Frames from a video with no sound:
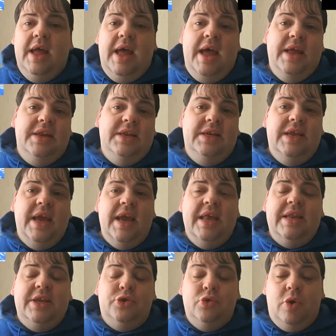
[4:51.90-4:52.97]
And yeah,
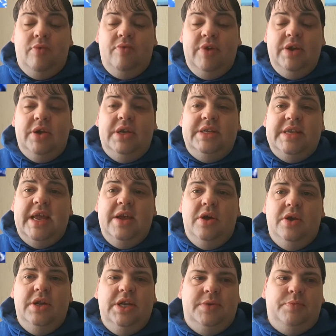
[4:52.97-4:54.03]
that's all I really got to say
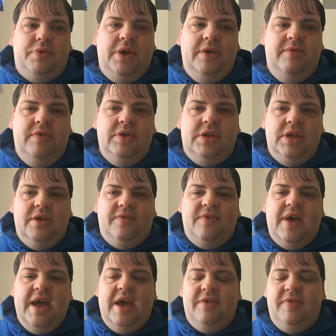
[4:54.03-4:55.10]
on this preview to the
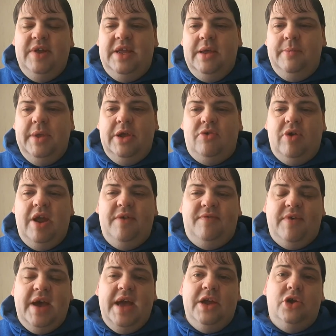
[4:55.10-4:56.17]
fight. I think it'd be a great
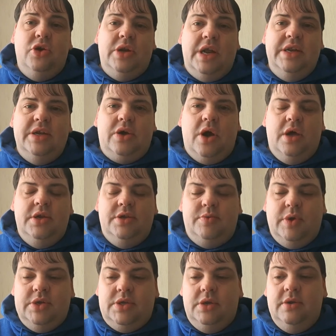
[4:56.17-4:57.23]
fight, good undercard as
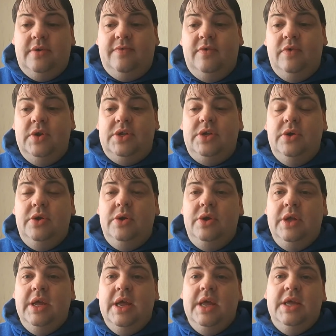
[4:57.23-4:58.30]
well to look forward to.
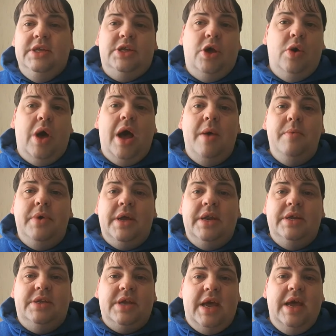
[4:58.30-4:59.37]
So I'm going
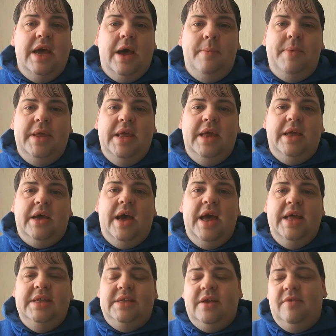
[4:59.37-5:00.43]
to tie it up here,
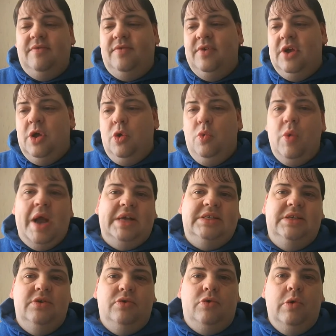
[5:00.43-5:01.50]
guys. I've
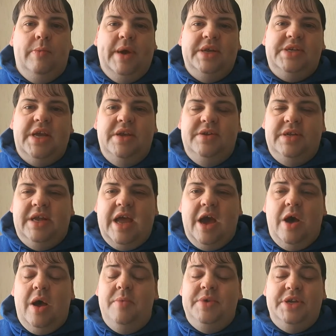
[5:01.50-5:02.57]
waxed lyrical about James degale.